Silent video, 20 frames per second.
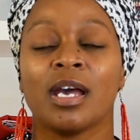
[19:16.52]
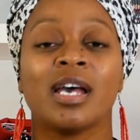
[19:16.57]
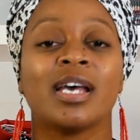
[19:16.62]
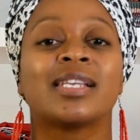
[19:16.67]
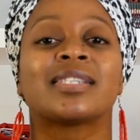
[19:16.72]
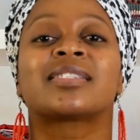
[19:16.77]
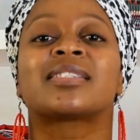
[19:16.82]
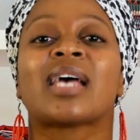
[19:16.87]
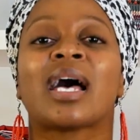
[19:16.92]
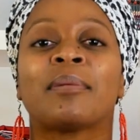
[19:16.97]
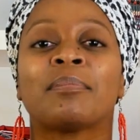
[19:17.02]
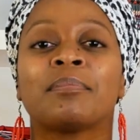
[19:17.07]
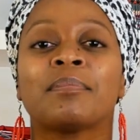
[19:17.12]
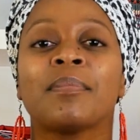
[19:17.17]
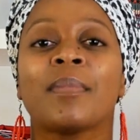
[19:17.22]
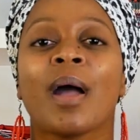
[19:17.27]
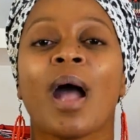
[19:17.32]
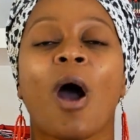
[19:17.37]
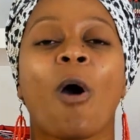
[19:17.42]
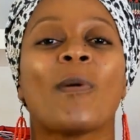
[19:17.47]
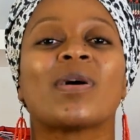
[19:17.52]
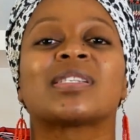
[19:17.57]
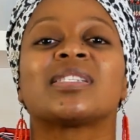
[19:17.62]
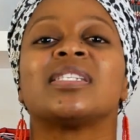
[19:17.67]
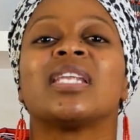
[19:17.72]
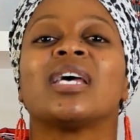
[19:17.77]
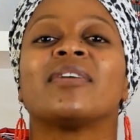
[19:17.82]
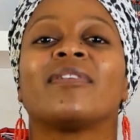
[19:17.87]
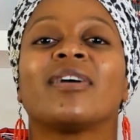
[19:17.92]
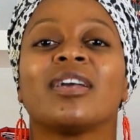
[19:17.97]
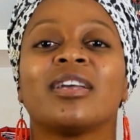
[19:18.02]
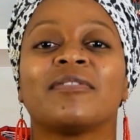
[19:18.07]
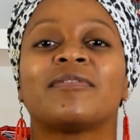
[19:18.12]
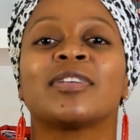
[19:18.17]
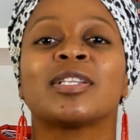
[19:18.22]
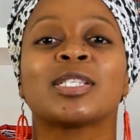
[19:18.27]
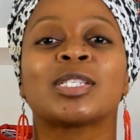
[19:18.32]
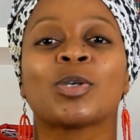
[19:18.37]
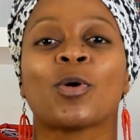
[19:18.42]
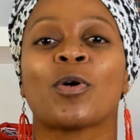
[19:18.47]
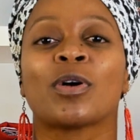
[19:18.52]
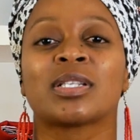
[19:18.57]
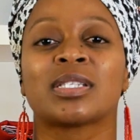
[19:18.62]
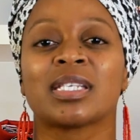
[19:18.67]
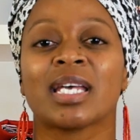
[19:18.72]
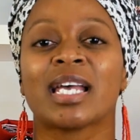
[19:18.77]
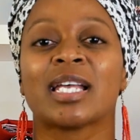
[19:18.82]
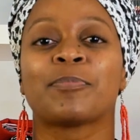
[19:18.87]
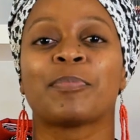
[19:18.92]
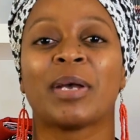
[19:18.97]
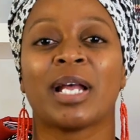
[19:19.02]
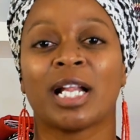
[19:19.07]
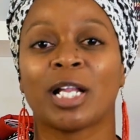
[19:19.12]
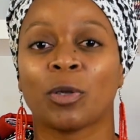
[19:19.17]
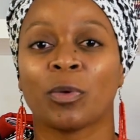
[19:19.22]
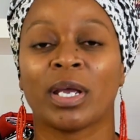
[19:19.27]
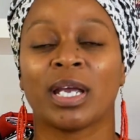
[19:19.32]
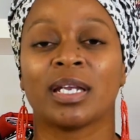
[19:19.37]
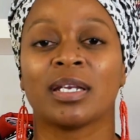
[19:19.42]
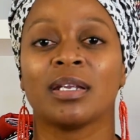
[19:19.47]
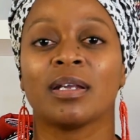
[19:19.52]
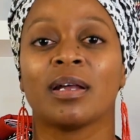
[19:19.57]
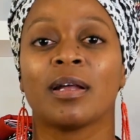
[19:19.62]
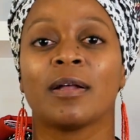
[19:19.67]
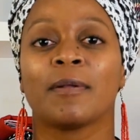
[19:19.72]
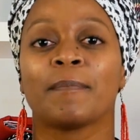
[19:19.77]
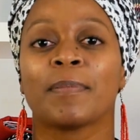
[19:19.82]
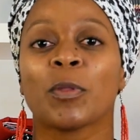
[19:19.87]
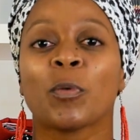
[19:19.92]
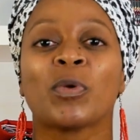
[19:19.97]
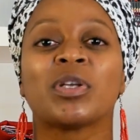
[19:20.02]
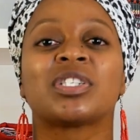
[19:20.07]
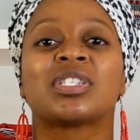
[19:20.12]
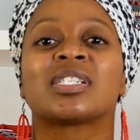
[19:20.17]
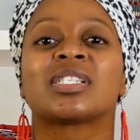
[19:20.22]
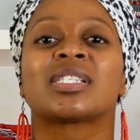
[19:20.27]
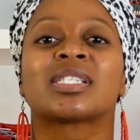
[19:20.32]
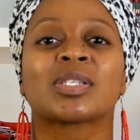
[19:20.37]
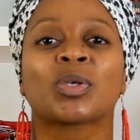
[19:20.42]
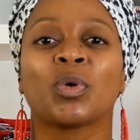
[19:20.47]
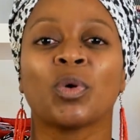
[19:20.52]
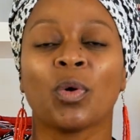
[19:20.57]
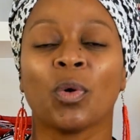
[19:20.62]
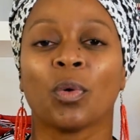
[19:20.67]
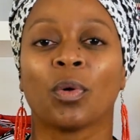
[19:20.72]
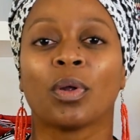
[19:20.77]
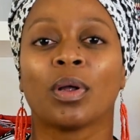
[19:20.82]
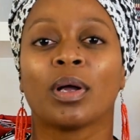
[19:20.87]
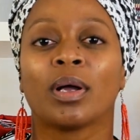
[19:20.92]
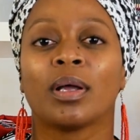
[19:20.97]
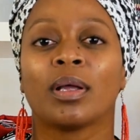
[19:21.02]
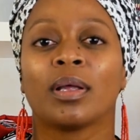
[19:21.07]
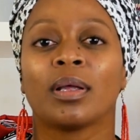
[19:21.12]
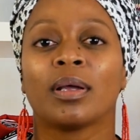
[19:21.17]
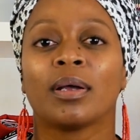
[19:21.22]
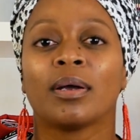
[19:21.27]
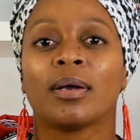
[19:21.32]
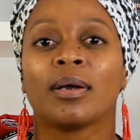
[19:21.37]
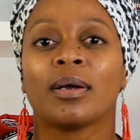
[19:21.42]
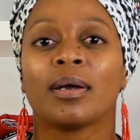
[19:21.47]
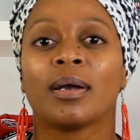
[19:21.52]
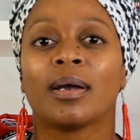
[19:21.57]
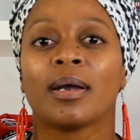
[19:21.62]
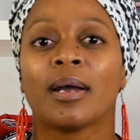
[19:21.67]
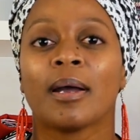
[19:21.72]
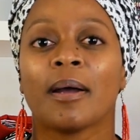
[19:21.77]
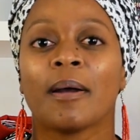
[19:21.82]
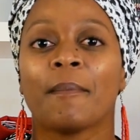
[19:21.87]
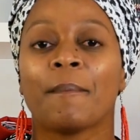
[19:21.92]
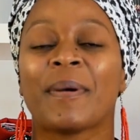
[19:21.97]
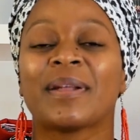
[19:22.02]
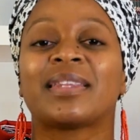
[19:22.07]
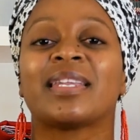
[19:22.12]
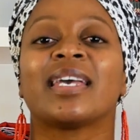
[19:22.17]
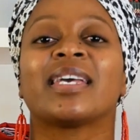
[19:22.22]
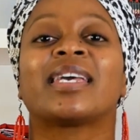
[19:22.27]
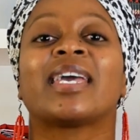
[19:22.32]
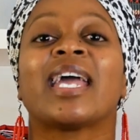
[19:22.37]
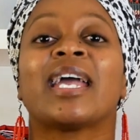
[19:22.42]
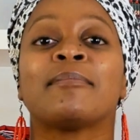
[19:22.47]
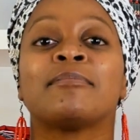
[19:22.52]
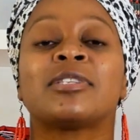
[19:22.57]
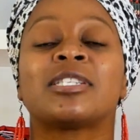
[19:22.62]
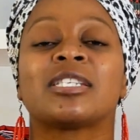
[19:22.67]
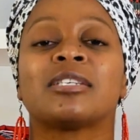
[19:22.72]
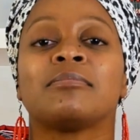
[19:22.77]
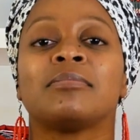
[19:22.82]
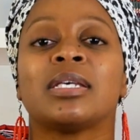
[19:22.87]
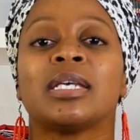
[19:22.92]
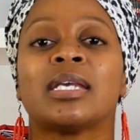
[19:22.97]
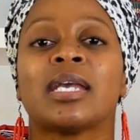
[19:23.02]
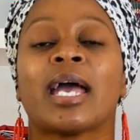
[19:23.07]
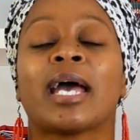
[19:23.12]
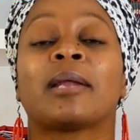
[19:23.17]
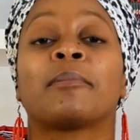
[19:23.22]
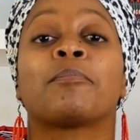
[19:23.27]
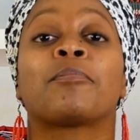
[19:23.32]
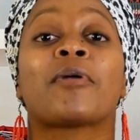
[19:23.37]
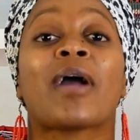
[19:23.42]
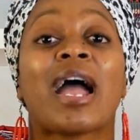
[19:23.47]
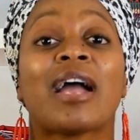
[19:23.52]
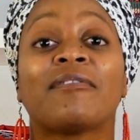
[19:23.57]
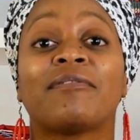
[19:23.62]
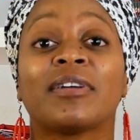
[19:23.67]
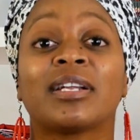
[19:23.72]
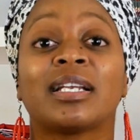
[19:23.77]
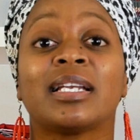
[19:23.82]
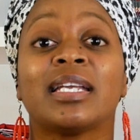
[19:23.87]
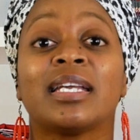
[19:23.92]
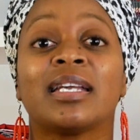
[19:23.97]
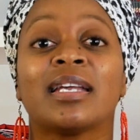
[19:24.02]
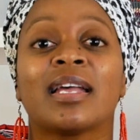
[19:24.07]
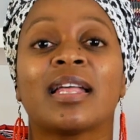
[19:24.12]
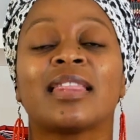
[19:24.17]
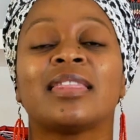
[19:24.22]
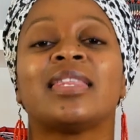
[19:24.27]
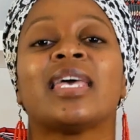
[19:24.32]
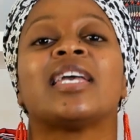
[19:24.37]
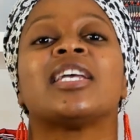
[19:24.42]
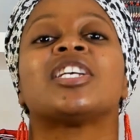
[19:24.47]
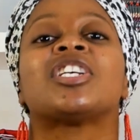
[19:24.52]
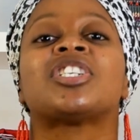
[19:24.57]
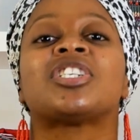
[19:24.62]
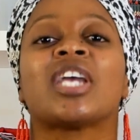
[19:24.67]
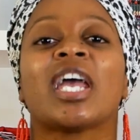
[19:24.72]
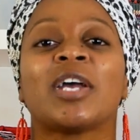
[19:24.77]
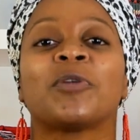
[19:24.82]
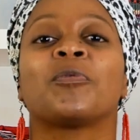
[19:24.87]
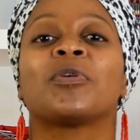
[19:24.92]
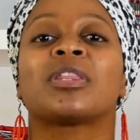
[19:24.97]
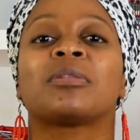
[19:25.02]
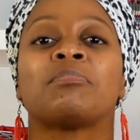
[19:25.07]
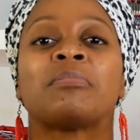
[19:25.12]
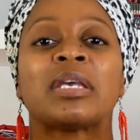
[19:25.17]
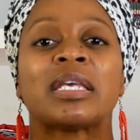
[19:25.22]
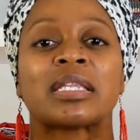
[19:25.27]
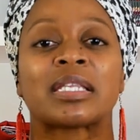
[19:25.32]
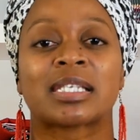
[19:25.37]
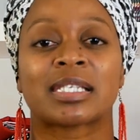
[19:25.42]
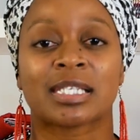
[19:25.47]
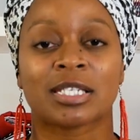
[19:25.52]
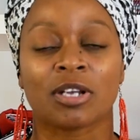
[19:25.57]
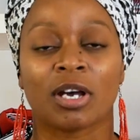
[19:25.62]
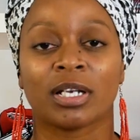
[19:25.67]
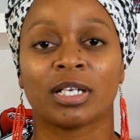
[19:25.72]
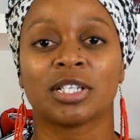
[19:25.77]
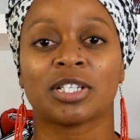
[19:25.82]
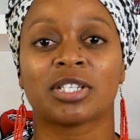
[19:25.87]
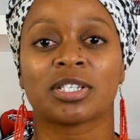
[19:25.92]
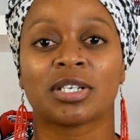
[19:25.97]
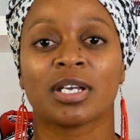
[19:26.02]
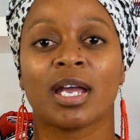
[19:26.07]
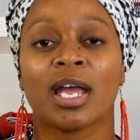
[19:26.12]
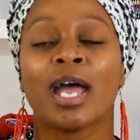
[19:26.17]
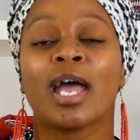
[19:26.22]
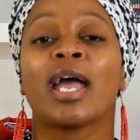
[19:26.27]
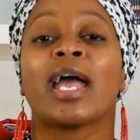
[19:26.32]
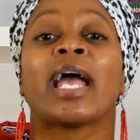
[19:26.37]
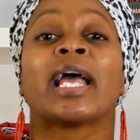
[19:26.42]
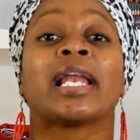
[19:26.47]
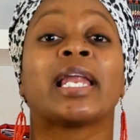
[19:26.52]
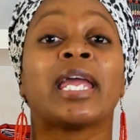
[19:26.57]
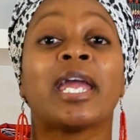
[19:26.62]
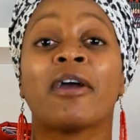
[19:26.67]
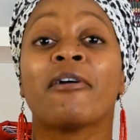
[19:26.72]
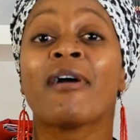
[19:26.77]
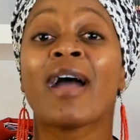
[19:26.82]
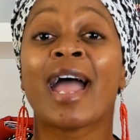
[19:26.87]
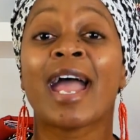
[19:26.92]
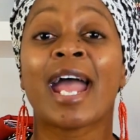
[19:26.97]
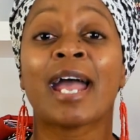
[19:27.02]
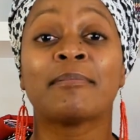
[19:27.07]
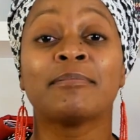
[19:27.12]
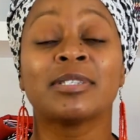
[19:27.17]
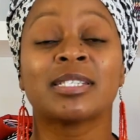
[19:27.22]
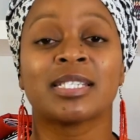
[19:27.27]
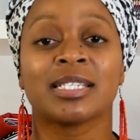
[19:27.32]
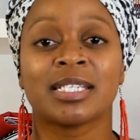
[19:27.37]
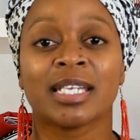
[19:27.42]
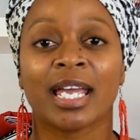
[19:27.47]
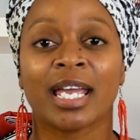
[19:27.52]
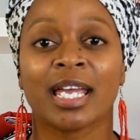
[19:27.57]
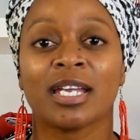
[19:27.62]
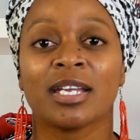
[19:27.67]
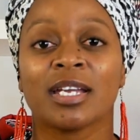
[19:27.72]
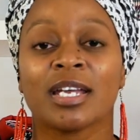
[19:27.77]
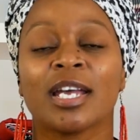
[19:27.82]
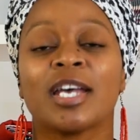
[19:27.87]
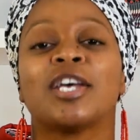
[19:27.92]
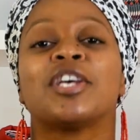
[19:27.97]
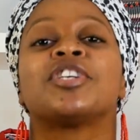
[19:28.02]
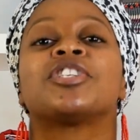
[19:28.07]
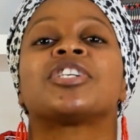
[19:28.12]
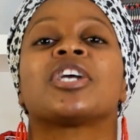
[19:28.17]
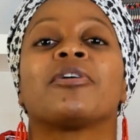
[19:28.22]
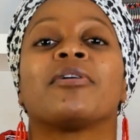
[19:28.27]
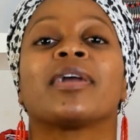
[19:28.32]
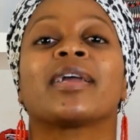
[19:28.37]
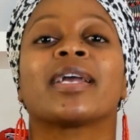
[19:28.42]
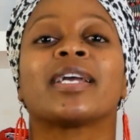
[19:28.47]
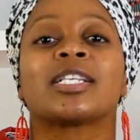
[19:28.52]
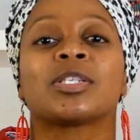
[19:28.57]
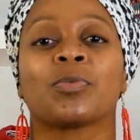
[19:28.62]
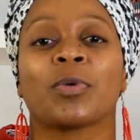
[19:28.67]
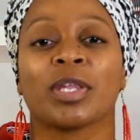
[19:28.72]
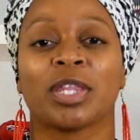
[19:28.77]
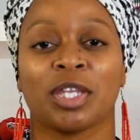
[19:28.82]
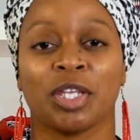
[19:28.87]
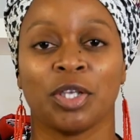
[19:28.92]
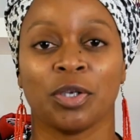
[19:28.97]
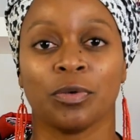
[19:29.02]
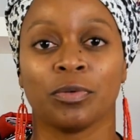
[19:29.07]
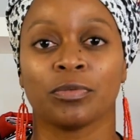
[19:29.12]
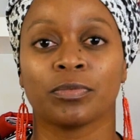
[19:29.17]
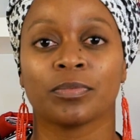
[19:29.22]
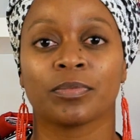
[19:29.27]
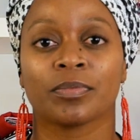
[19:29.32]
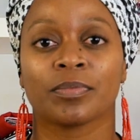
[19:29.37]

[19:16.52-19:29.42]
Some I was never even taught at Pehlweni, which is school. But they came to me and privately they shared with me this knowledge. And here I am today sharing it with you.